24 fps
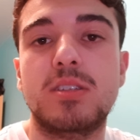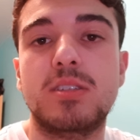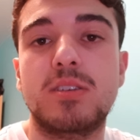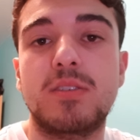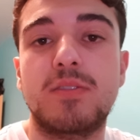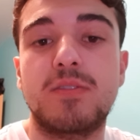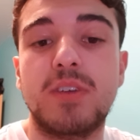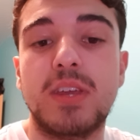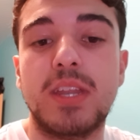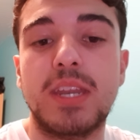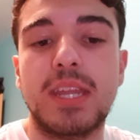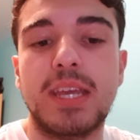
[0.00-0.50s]
to
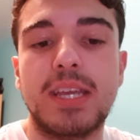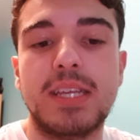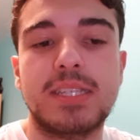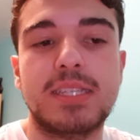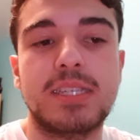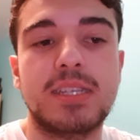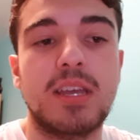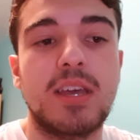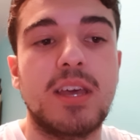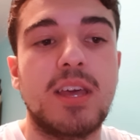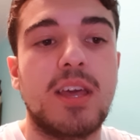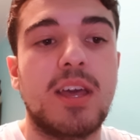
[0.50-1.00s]

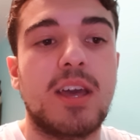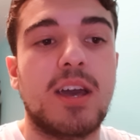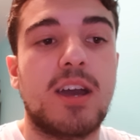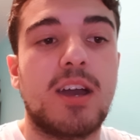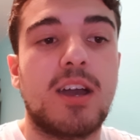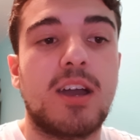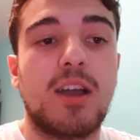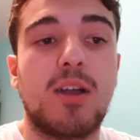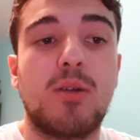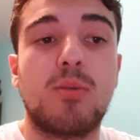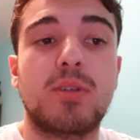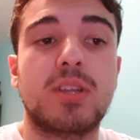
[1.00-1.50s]
fitness.
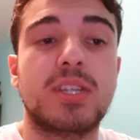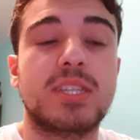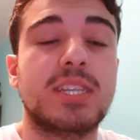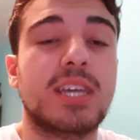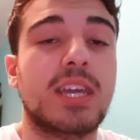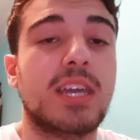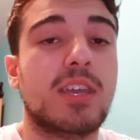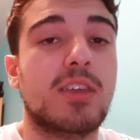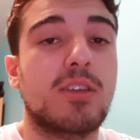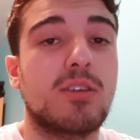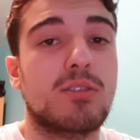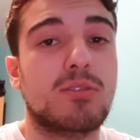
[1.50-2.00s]
Uh, I want to
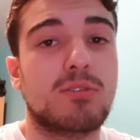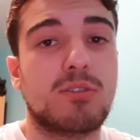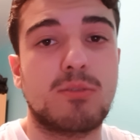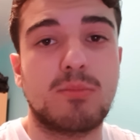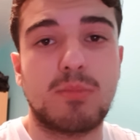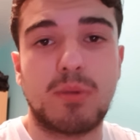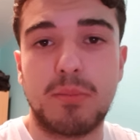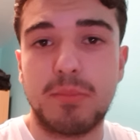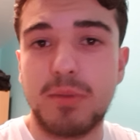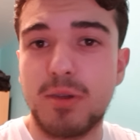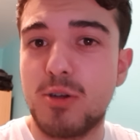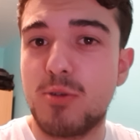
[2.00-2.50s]
take you through
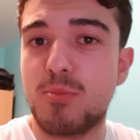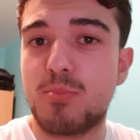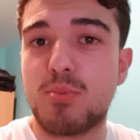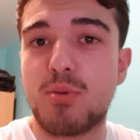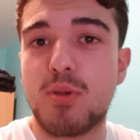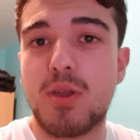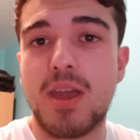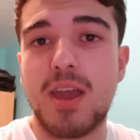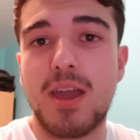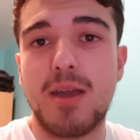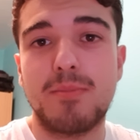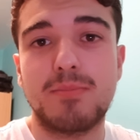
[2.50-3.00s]
my meal
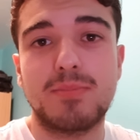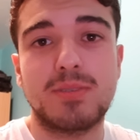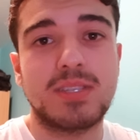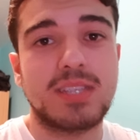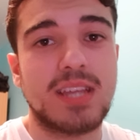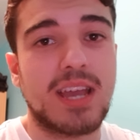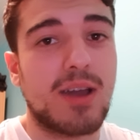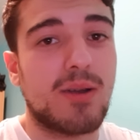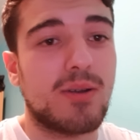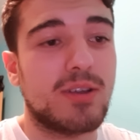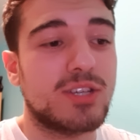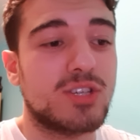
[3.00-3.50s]

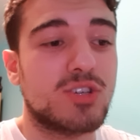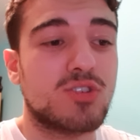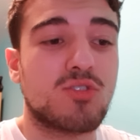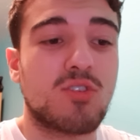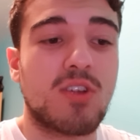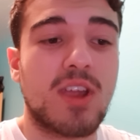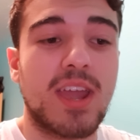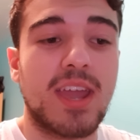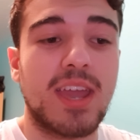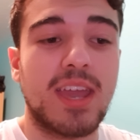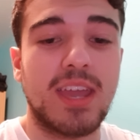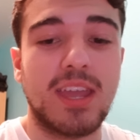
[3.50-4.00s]
preps, how I
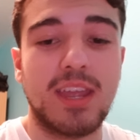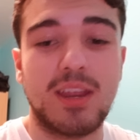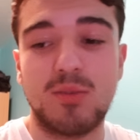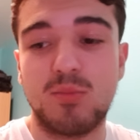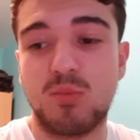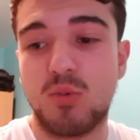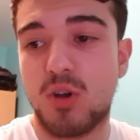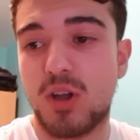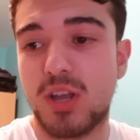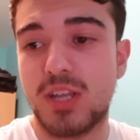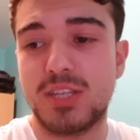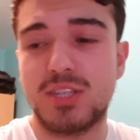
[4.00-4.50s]

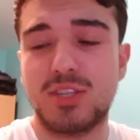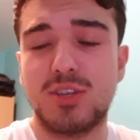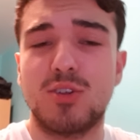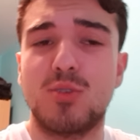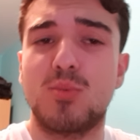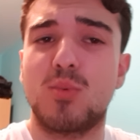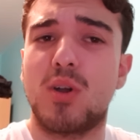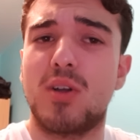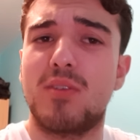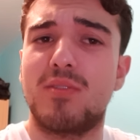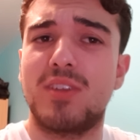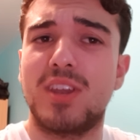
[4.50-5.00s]
train, what I
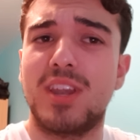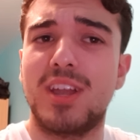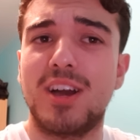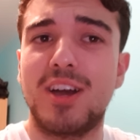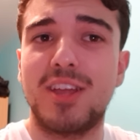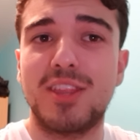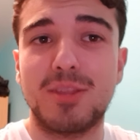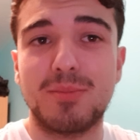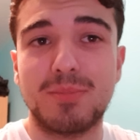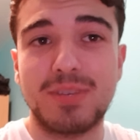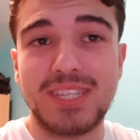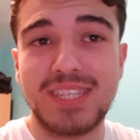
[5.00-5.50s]
do, what I've
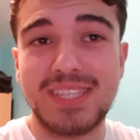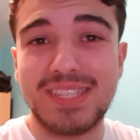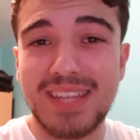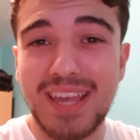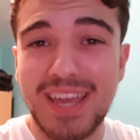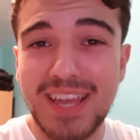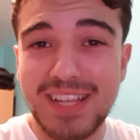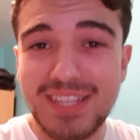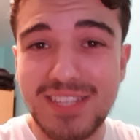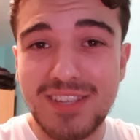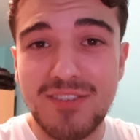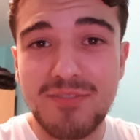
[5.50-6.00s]
learned, the
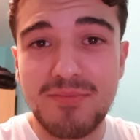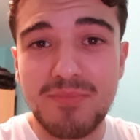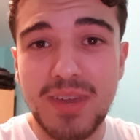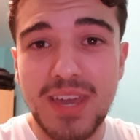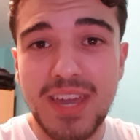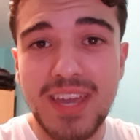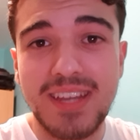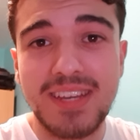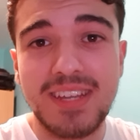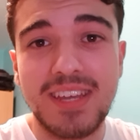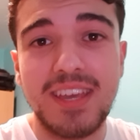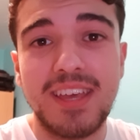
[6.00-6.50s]
mistakes I've
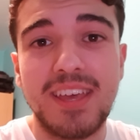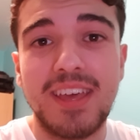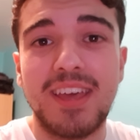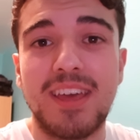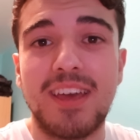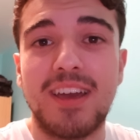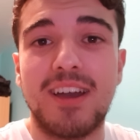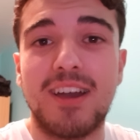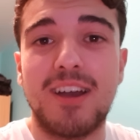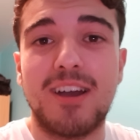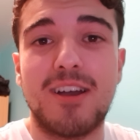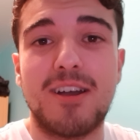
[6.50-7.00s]
made,
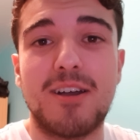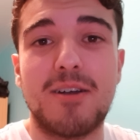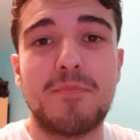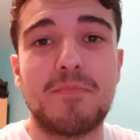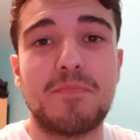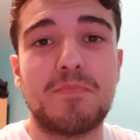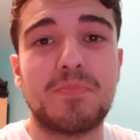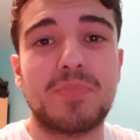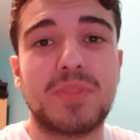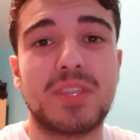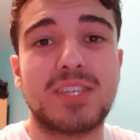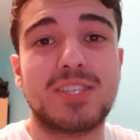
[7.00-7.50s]

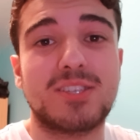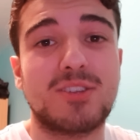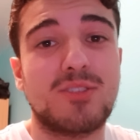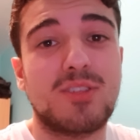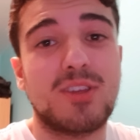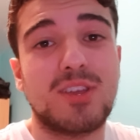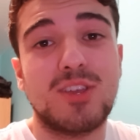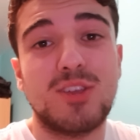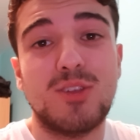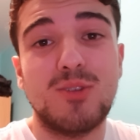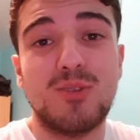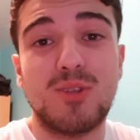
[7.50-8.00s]
um, so
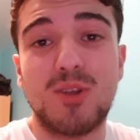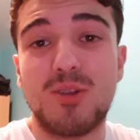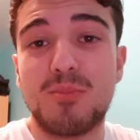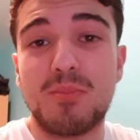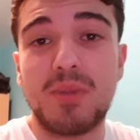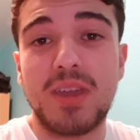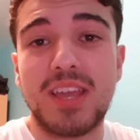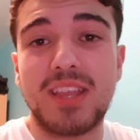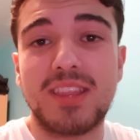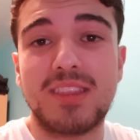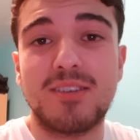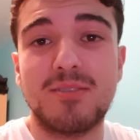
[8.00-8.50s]
that you don't
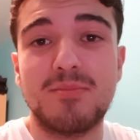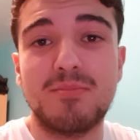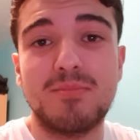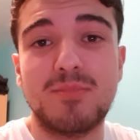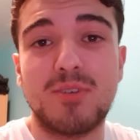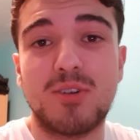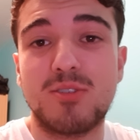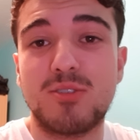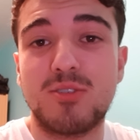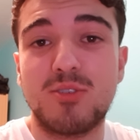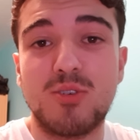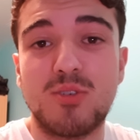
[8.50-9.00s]
make
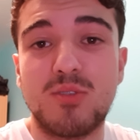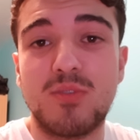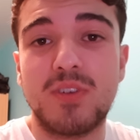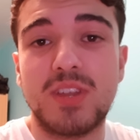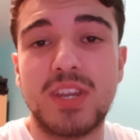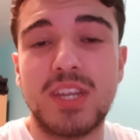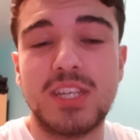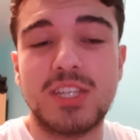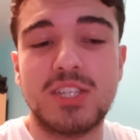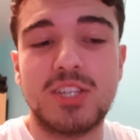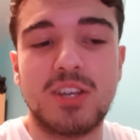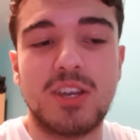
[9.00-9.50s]
them on your
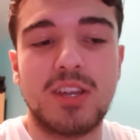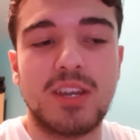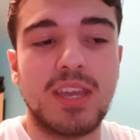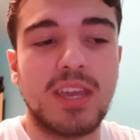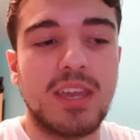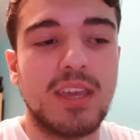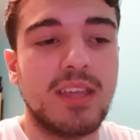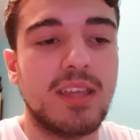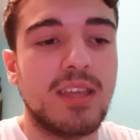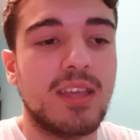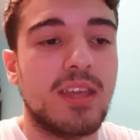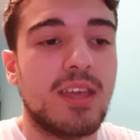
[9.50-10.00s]
fitness
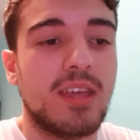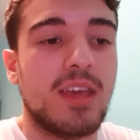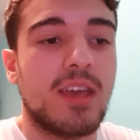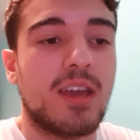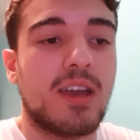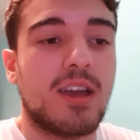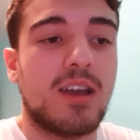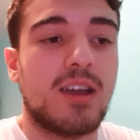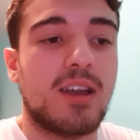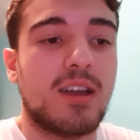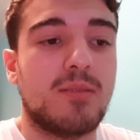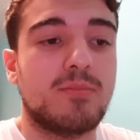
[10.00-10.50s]
journey.
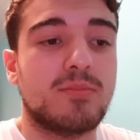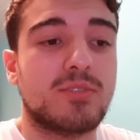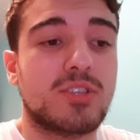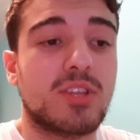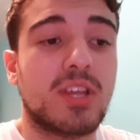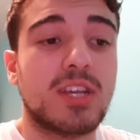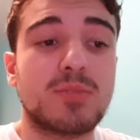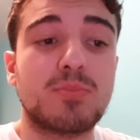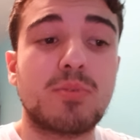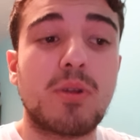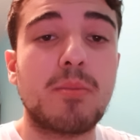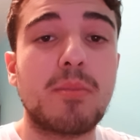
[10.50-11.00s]
Um, so
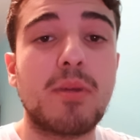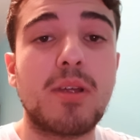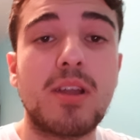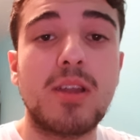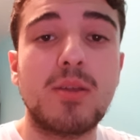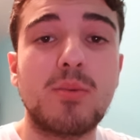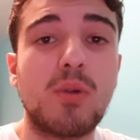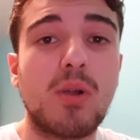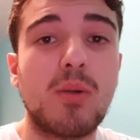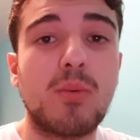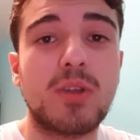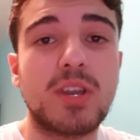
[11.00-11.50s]
that's
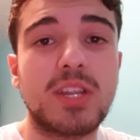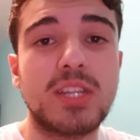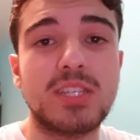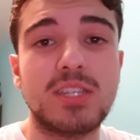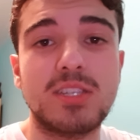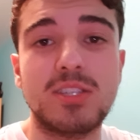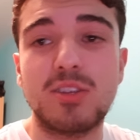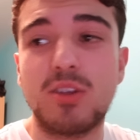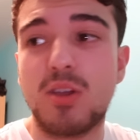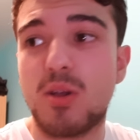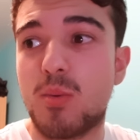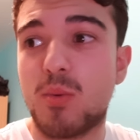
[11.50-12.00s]
primarily what I wanted
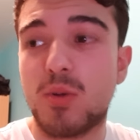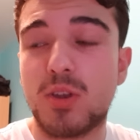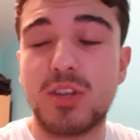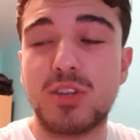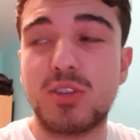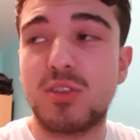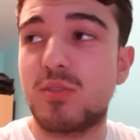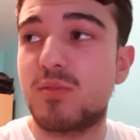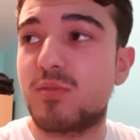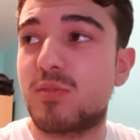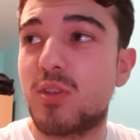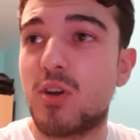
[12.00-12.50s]
to do. I want
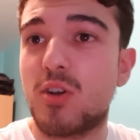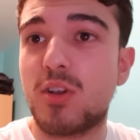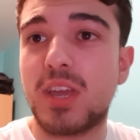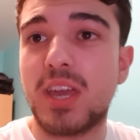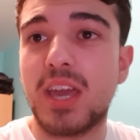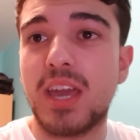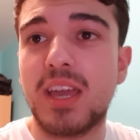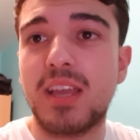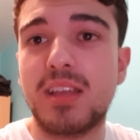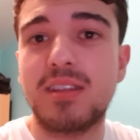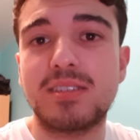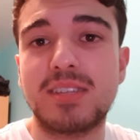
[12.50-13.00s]
to do
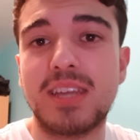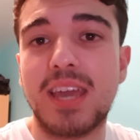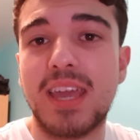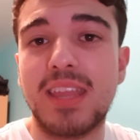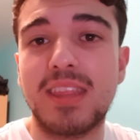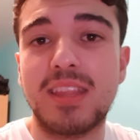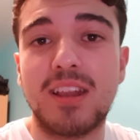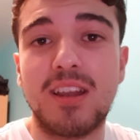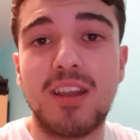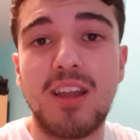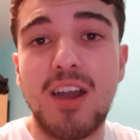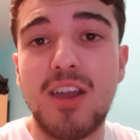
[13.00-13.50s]
vlogging, day
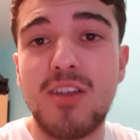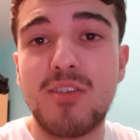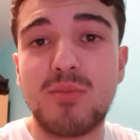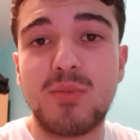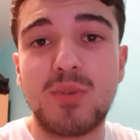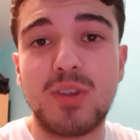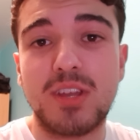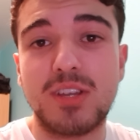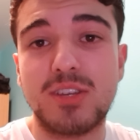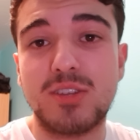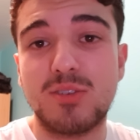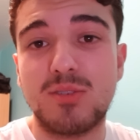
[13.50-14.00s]
in the life,
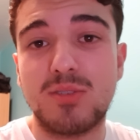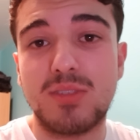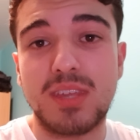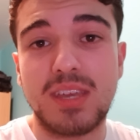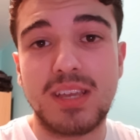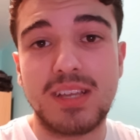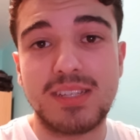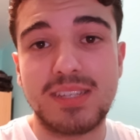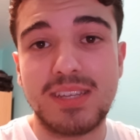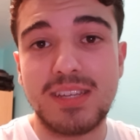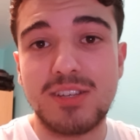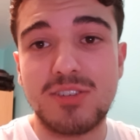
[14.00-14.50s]
when I do
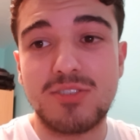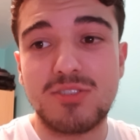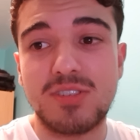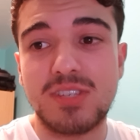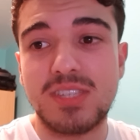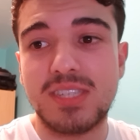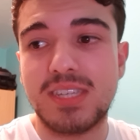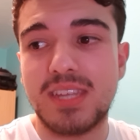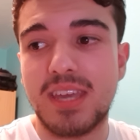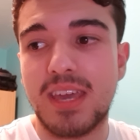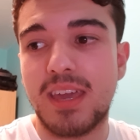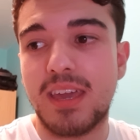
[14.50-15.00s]
things
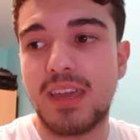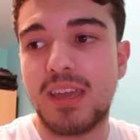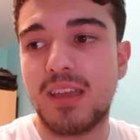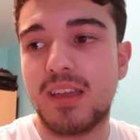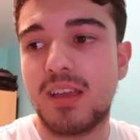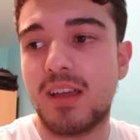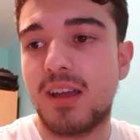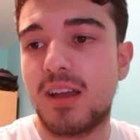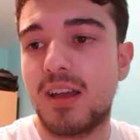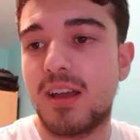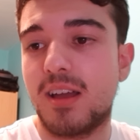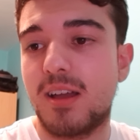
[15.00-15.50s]

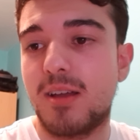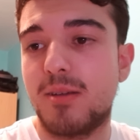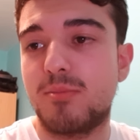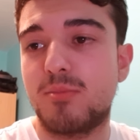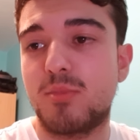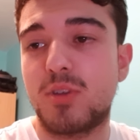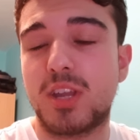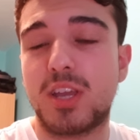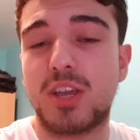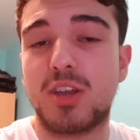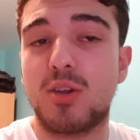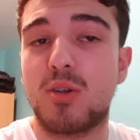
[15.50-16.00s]
interesting, um,
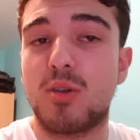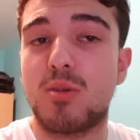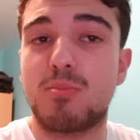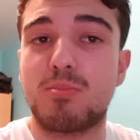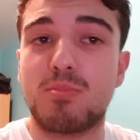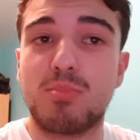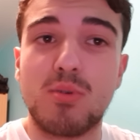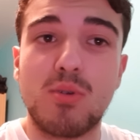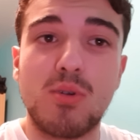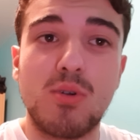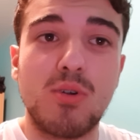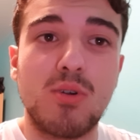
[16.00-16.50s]
when I go
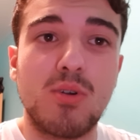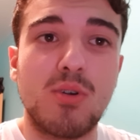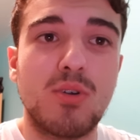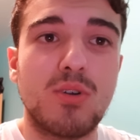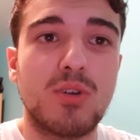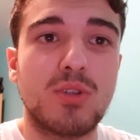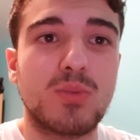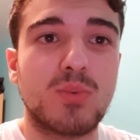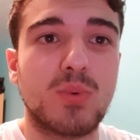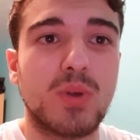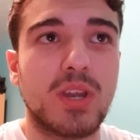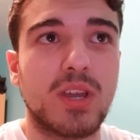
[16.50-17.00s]

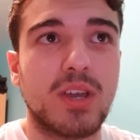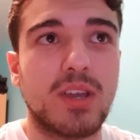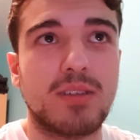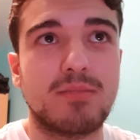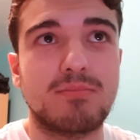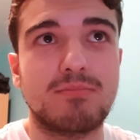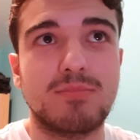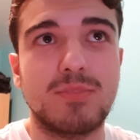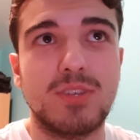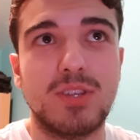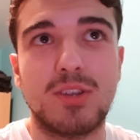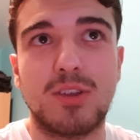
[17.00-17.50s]
abroad, when I,
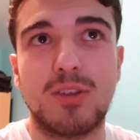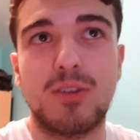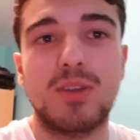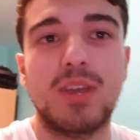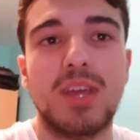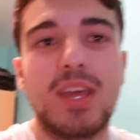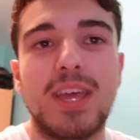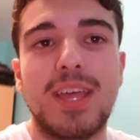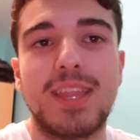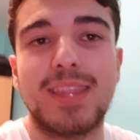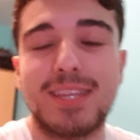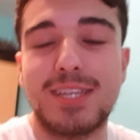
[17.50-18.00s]
you know,
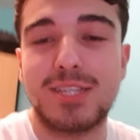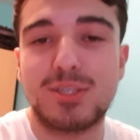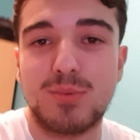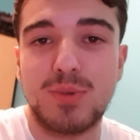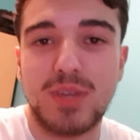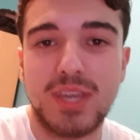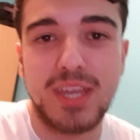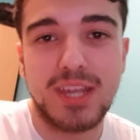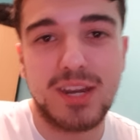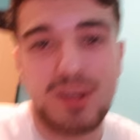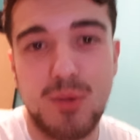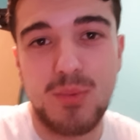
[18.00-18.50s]
this
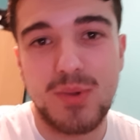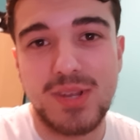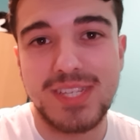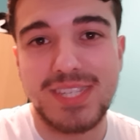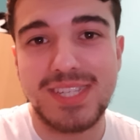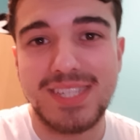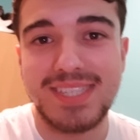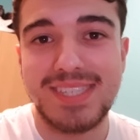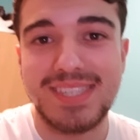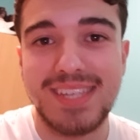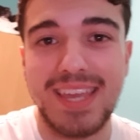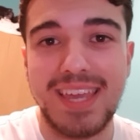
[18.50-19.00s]
weekend I went
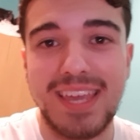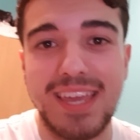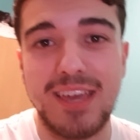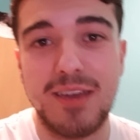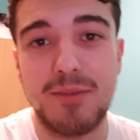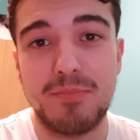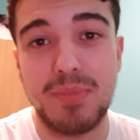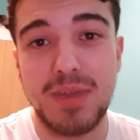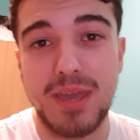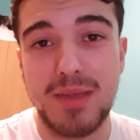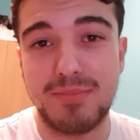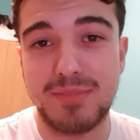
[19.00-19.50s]
to see
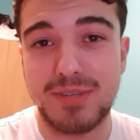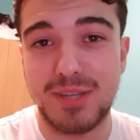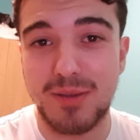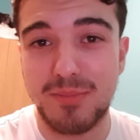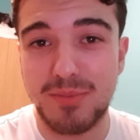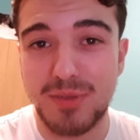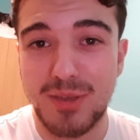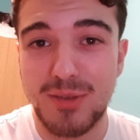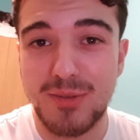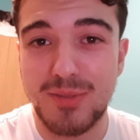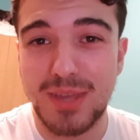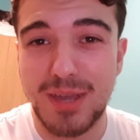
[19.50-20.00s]
a
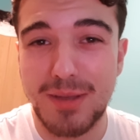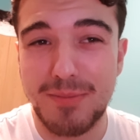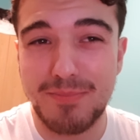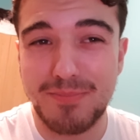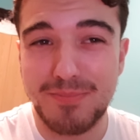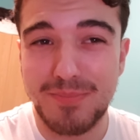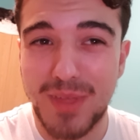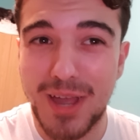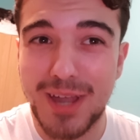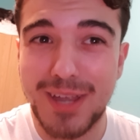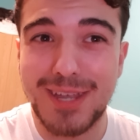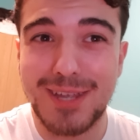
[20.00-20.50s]
BMW that
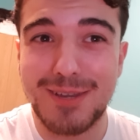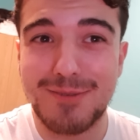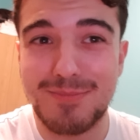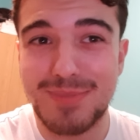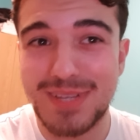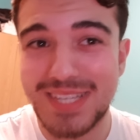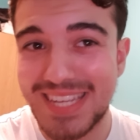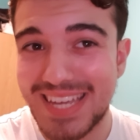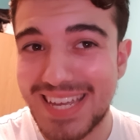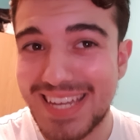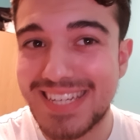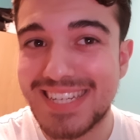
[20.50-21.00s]
I could
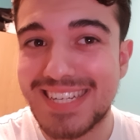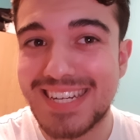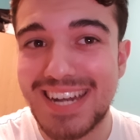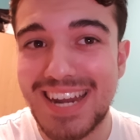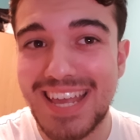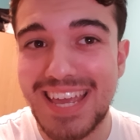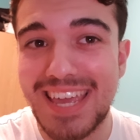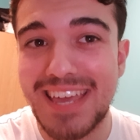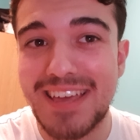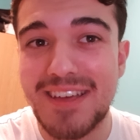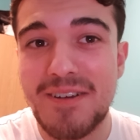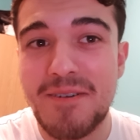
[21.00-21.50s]

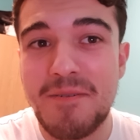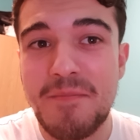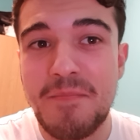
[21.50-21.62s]
potentially